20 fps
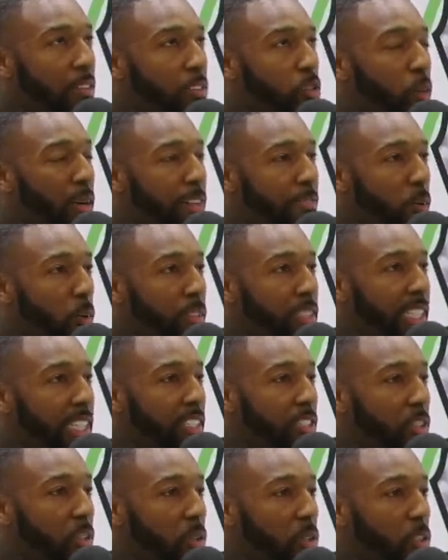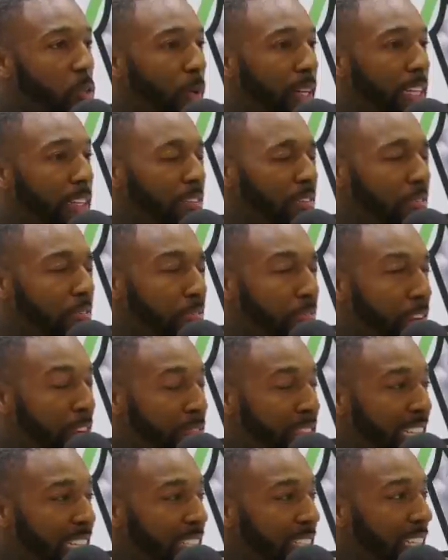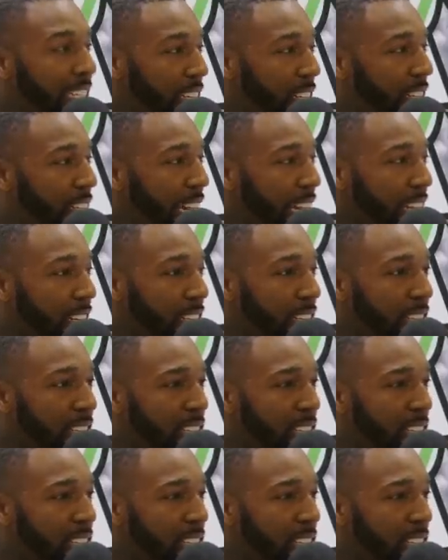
2014 through 2015, like